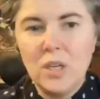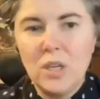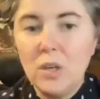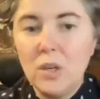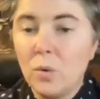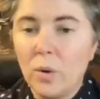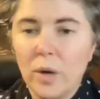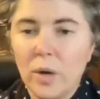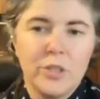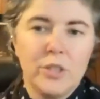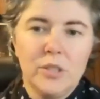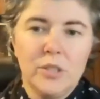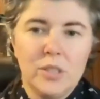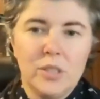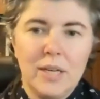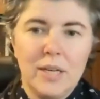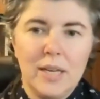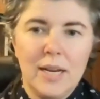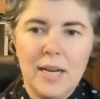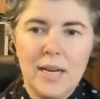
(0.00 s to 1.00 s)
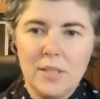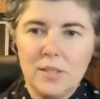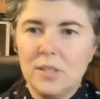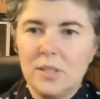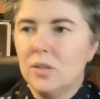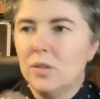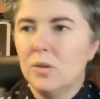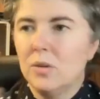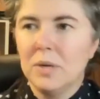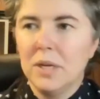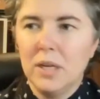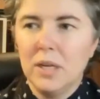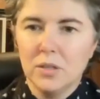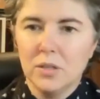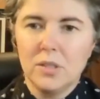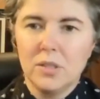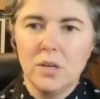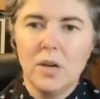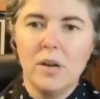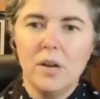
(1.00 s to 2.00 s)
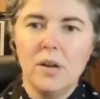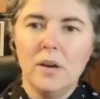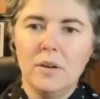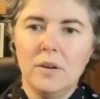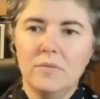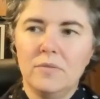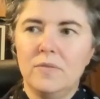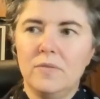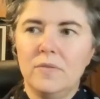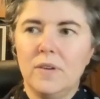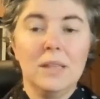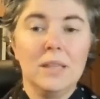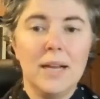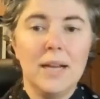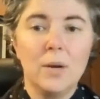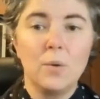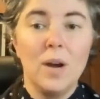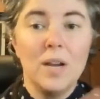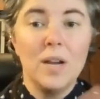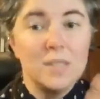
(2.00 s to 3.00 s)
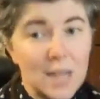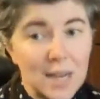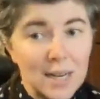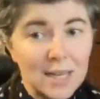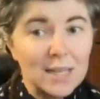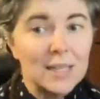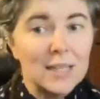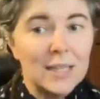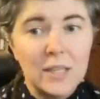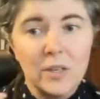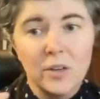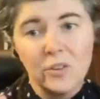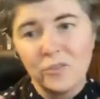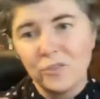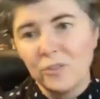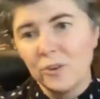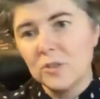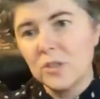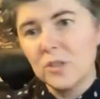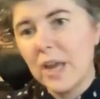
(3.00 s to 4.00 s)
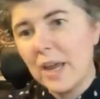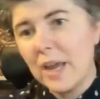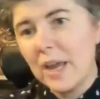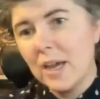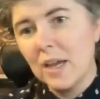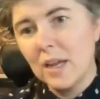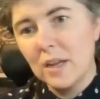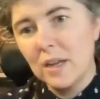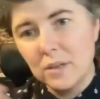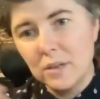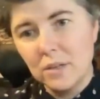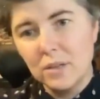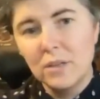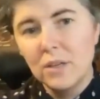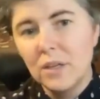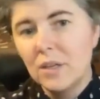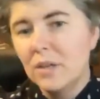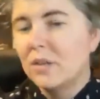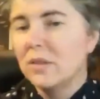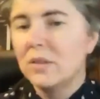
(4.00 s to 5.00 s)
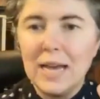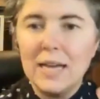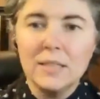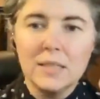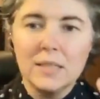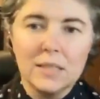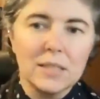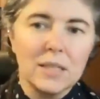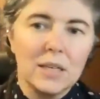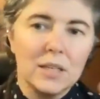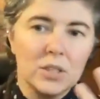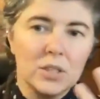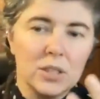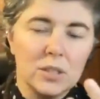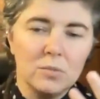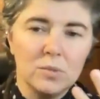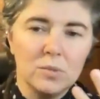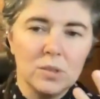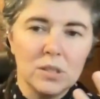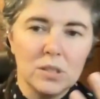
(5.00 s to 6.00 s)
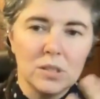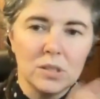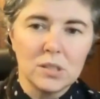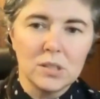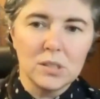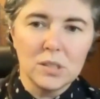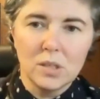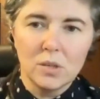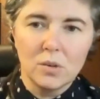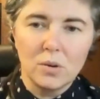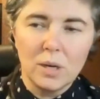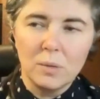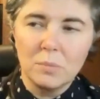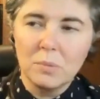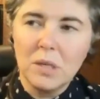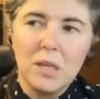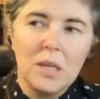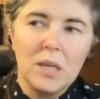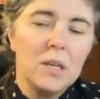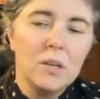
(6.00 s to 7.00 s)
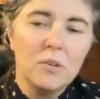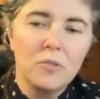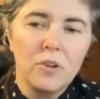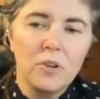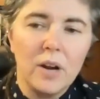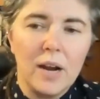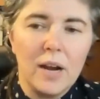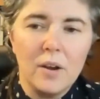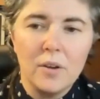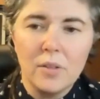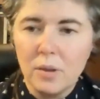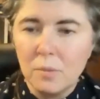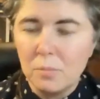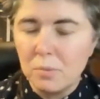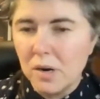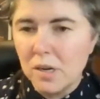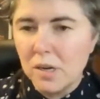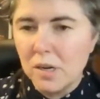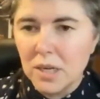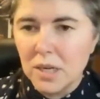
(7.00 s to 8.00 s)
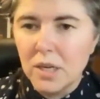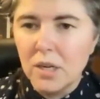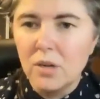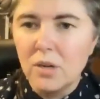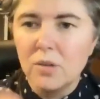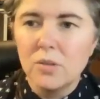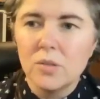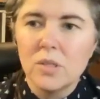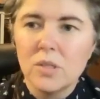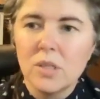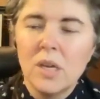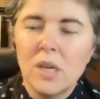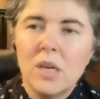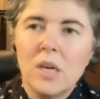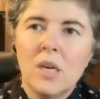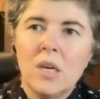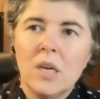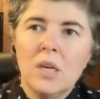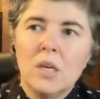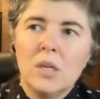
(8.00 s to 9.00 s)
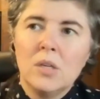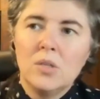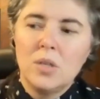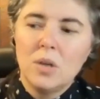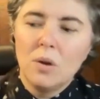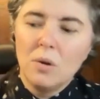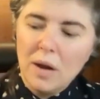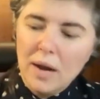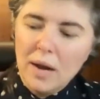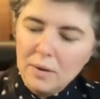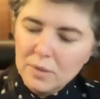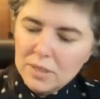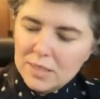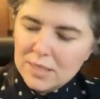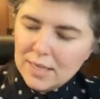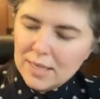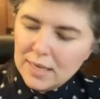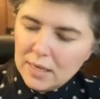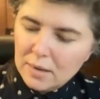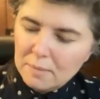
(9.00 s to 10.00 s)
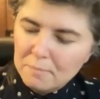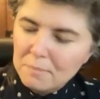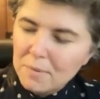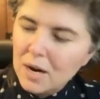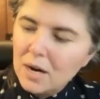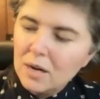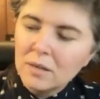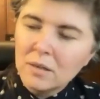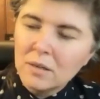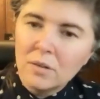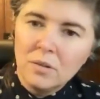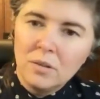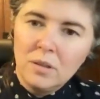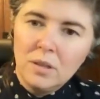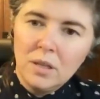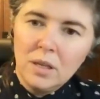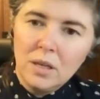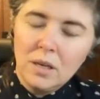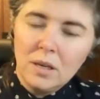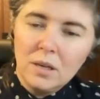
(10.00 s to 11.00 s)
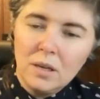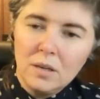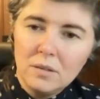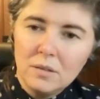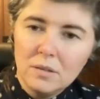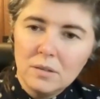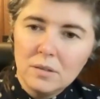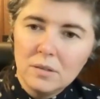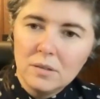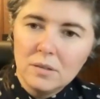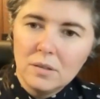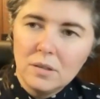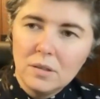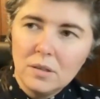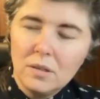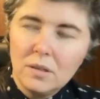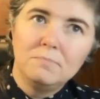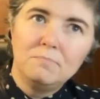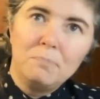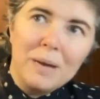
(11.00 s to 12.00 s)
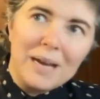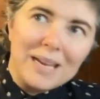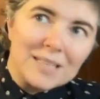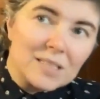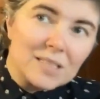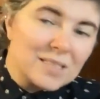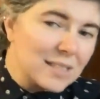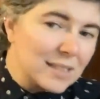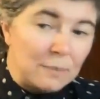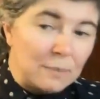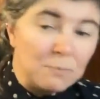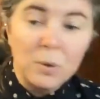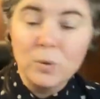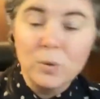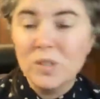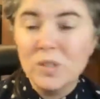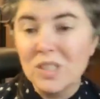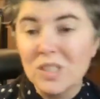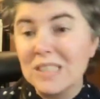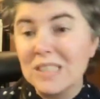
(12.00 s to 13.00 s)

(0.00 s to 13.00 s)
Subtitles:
key questions I could ask that nobody else thought of, and likewise I could hear firsthand that discussion, which is incredibly key for how the project goes. So I would say among the best and most